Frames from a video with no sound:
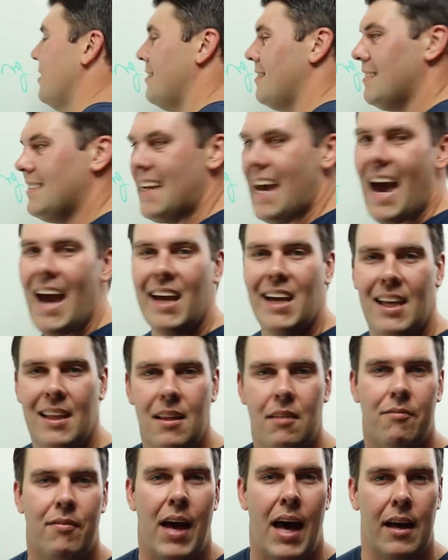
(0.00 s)
stacking
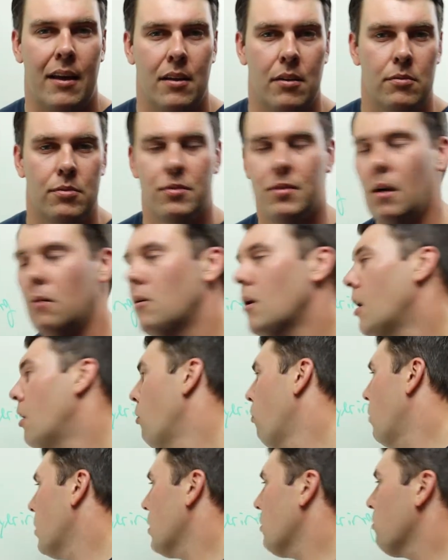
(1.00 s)
the value. So
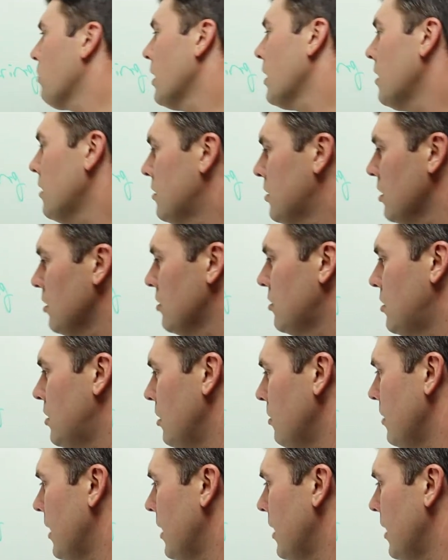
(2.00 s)
what do realtors do